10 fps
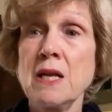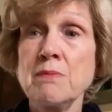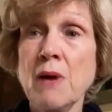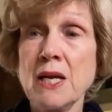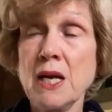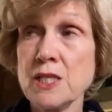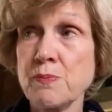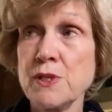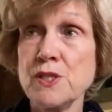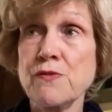And my
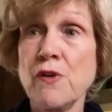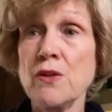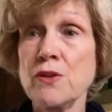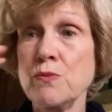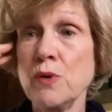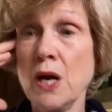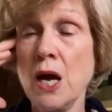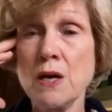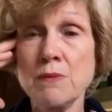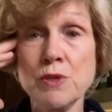husband's father
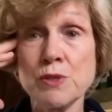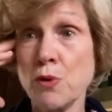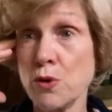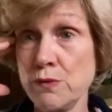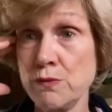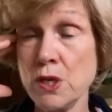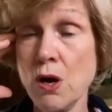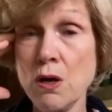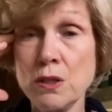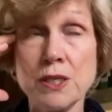was born in
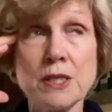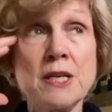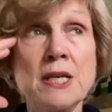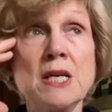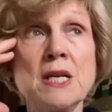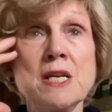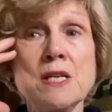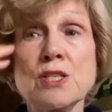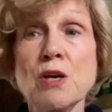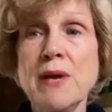Holland.
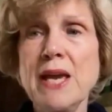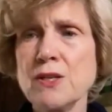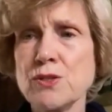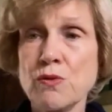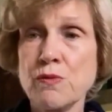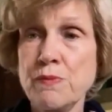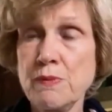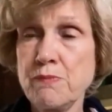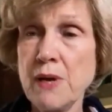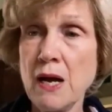So we had a sort
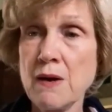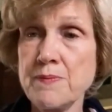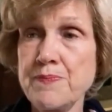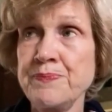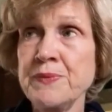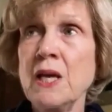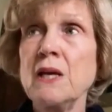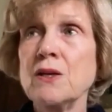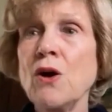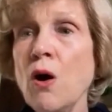of
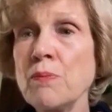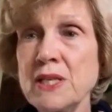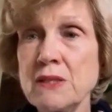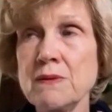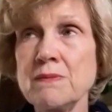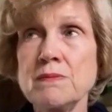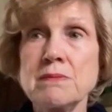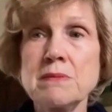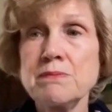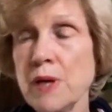common
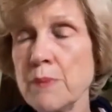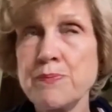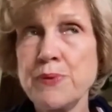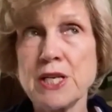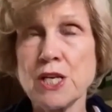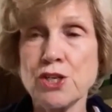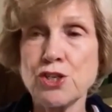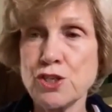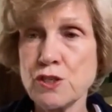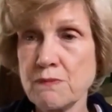
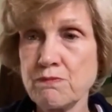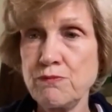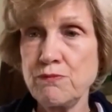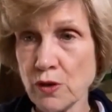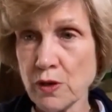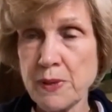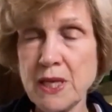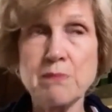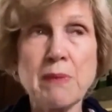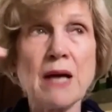British
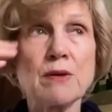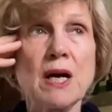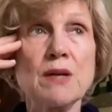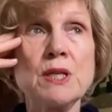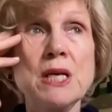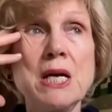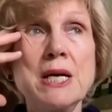European background.